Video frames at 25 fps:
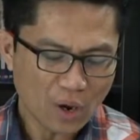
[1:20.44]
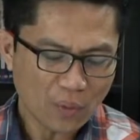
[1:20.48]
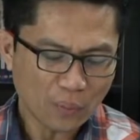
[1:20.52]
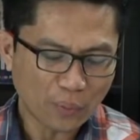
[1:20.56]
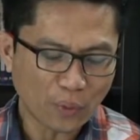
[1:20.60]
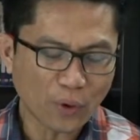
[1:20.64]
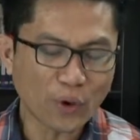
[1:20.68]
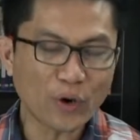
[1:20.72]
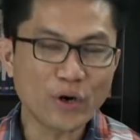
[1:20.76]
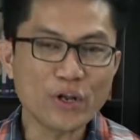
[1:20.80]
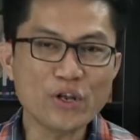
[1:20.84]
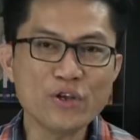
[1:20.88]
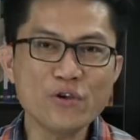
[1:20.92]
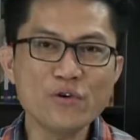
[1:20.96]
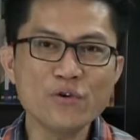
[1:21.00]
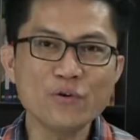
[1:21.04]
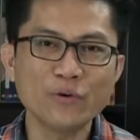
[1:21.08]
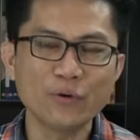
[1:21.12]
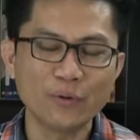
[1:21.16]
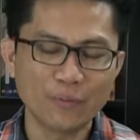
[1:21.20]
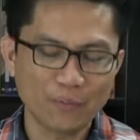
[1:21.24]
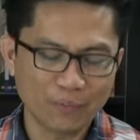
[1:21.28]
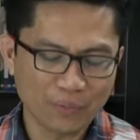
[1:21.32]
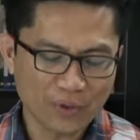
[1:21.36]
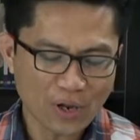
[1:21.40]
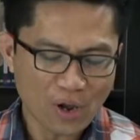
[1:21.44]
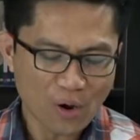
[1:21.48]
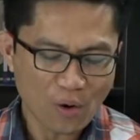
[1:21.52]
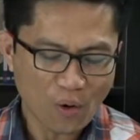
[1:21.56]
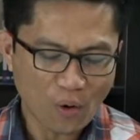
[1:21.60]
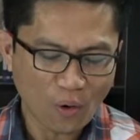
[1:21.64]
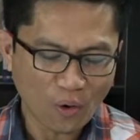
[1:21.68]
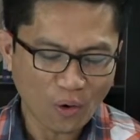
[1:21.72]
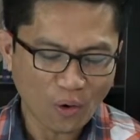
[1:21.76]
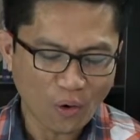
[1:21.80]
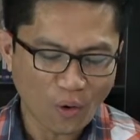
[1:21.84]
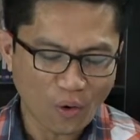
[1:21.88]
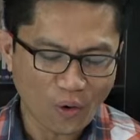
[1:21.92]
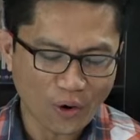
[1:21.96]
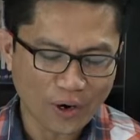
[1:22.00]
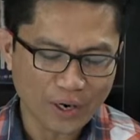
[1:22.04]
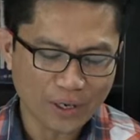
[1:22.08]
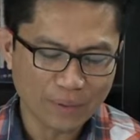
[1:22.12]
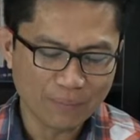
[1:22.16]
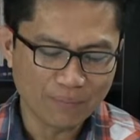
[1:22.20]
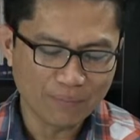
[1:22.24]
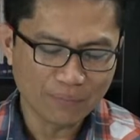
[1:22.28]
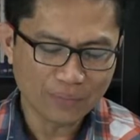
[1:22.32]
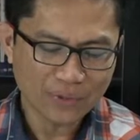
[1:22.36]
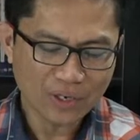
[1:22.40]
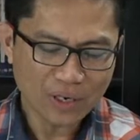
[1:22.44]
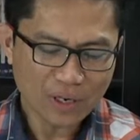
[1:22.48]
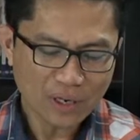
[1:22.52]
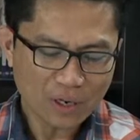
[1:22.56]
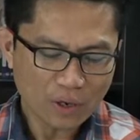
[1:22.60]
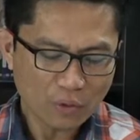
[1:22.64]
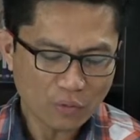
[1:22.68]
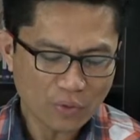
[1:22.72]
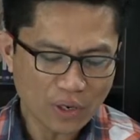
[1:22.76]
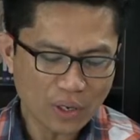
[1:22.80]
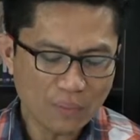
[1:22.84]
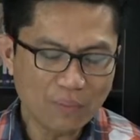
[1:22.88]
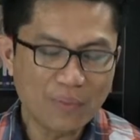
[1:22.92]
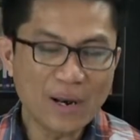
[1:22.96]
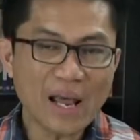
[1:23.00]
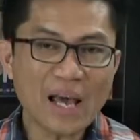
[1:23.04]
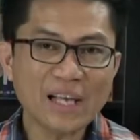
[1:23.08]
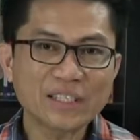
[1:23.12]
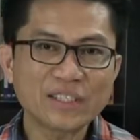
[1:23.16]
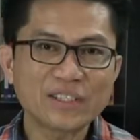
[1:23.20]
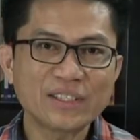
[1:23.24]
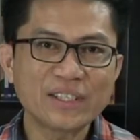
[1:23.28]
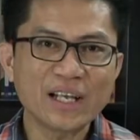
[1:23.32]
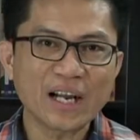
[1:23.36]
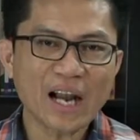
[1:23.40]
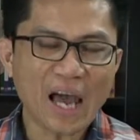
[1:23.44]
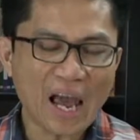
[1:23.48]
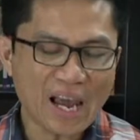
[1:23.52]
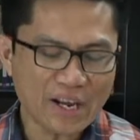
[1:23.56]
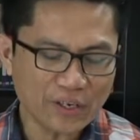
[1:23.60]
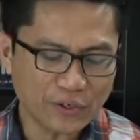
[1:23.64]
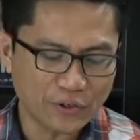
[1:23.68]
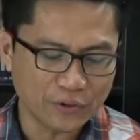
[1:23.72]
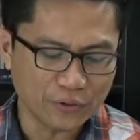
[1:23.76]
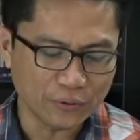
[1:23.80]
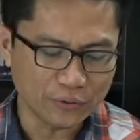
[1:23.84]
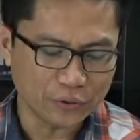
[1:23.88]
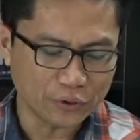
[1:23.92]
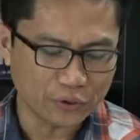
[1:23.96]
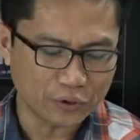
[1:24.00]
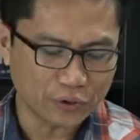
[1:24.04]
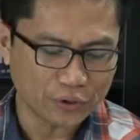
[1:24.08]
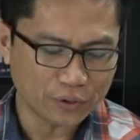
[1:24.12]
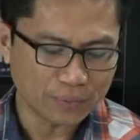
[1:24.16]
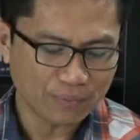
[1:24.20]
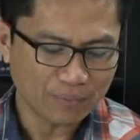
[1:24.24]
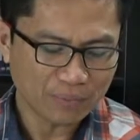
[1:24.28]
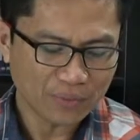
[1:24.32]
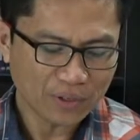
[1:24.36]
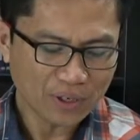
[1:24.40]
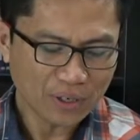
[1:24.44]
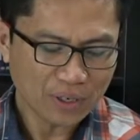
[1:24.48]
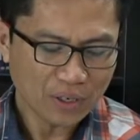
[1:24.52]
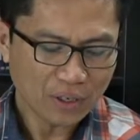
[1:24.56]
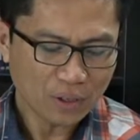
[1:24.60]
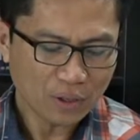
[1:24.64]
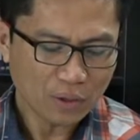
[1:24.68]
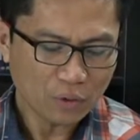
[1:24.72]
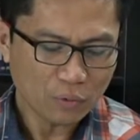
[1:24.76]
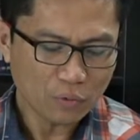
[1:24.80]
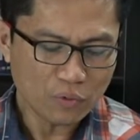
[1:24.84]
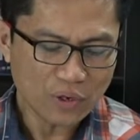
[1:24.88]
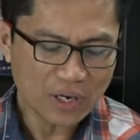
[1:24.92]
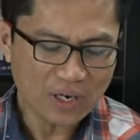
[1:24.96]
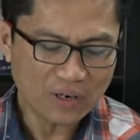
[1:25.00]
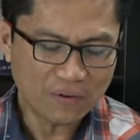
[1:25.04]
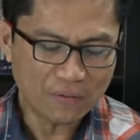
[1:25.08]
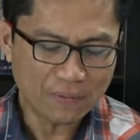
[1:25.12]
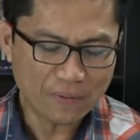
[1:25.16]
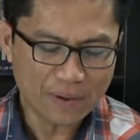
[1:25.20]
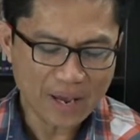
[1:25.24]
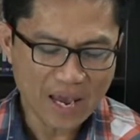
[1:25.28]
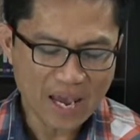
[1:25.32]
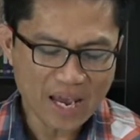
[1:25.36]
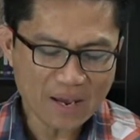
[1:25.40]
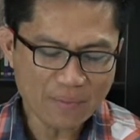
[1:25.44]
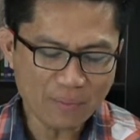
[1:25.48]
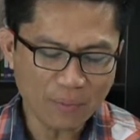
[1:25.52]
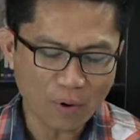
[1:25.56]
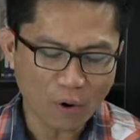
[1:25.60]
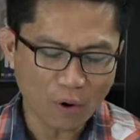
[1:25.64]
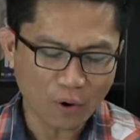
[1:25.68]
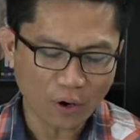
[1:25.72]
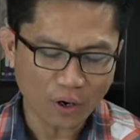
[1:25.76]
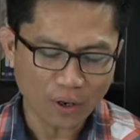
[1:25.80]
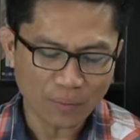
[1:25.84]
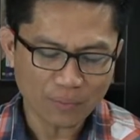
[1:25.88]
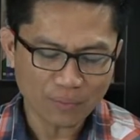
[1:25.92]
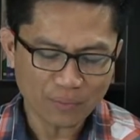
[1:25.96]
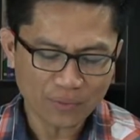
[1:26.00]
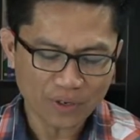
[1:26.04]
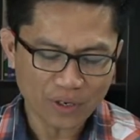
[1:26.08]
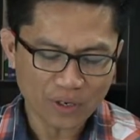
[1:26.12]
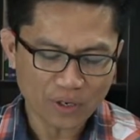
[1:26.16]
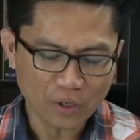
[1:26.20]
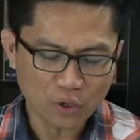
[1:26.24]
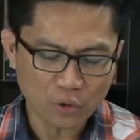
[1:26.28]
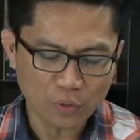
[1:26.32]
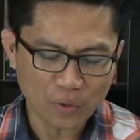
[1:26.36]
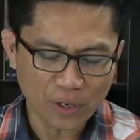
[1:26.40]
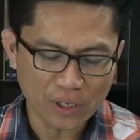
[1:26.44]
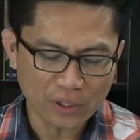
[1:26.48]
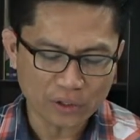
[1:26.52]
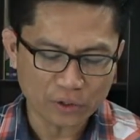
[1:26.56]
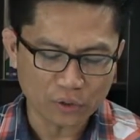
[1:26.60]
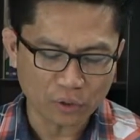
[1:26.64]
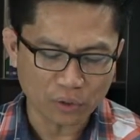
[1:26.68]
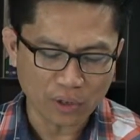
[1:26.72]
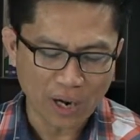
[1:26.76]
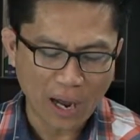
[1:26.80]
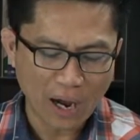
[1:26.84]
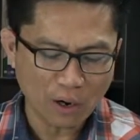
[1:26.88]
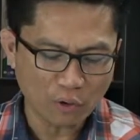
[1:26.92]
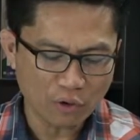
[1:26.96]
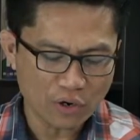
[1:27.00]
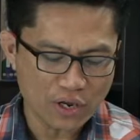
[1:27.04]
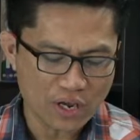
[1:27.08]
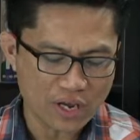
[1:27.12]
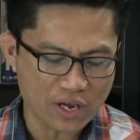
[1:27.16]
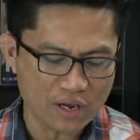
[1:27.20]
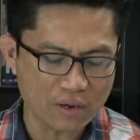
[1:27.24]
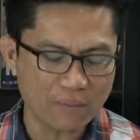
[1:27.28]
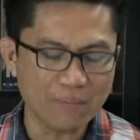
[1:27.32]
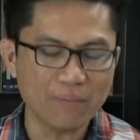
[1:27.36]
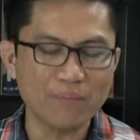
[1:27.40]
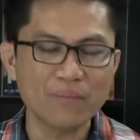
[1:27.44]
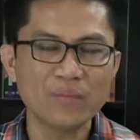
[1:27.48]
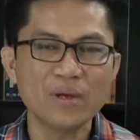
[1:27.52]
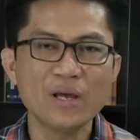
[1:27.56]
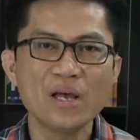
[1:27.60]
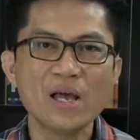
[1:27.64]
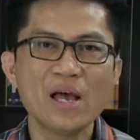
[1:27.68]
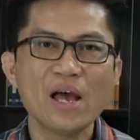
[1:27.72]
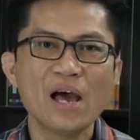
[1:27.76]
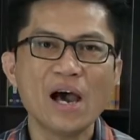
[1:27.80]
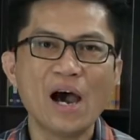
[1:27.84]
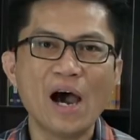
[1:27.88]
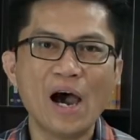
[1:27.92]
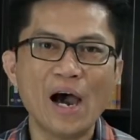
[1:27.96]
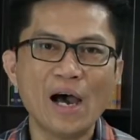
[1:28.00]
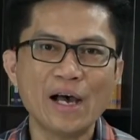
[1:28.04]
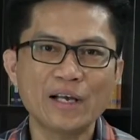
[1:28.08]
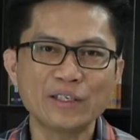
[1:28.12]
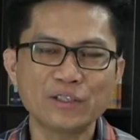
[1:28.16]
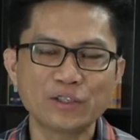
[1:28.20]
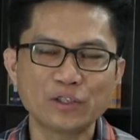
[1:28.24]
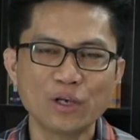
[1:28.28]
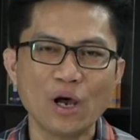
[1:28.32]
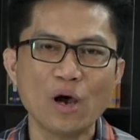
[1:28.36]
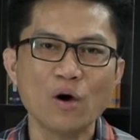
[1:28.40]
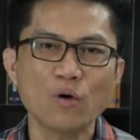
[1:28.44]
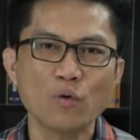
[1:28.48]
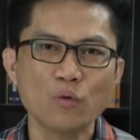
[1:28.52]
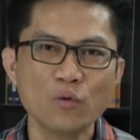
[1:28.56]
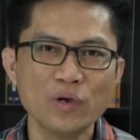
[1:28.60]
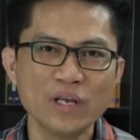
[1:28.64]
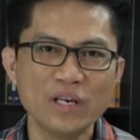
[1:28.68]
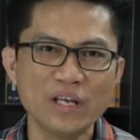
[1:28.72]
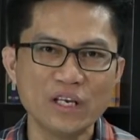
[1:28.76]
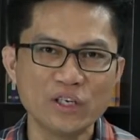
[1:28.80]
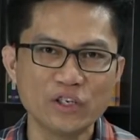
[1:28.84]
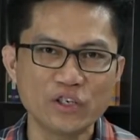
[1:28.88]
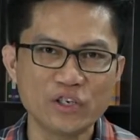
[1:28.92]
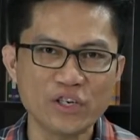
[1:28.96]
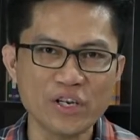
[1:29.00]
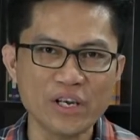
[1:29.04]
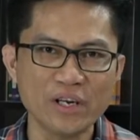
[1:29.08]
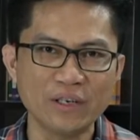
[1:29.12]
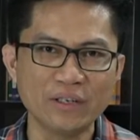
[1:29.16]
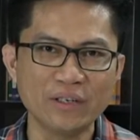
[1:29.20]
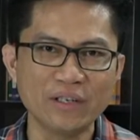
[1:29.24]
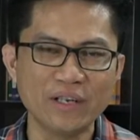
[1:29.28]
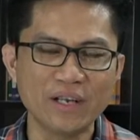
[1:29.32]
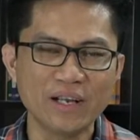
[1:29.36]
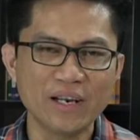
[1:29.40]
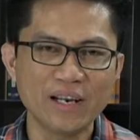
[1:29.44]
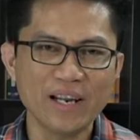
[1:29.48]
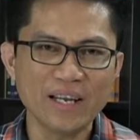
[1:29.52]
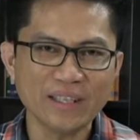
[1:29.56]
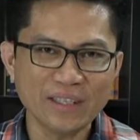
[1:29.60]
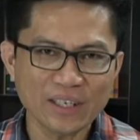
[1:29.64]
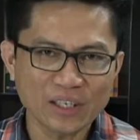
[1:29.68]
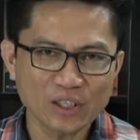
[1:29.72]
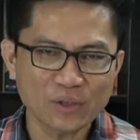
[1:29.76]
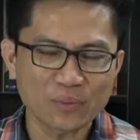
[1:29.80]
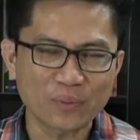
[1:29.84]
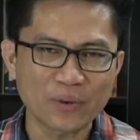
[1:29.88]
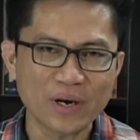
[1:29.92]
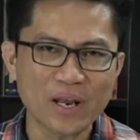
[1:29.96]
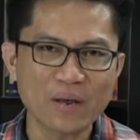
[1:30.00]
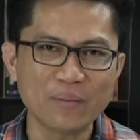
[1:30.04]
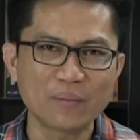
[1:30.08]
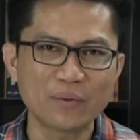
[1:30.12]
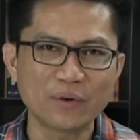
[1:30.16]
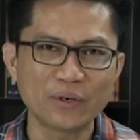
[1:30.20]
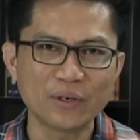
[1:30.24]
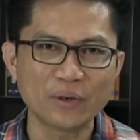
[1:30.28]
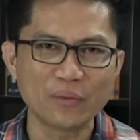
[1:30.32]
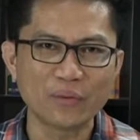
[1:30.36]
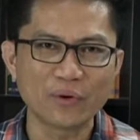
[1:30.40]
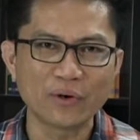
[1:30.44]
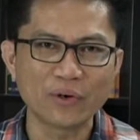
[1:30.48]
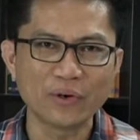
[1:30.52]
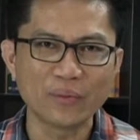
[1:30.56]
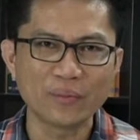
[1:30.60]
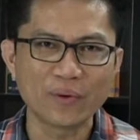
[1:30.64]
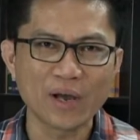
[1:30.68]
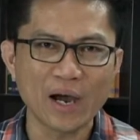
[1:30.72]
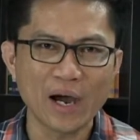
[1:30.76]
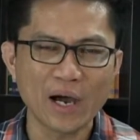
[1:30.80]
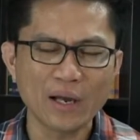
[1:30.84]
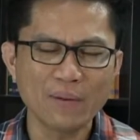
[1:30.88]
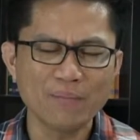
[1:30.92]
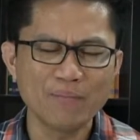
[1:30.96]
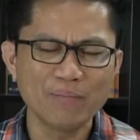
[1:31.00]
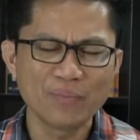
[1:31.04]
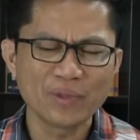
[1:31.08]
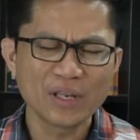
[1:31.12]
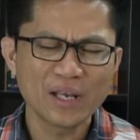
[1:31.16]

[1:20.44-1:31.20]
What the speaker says: For you, O Lord, will bless the righteous. With favor you will surround him as with a shield. Let us pray for the word of God.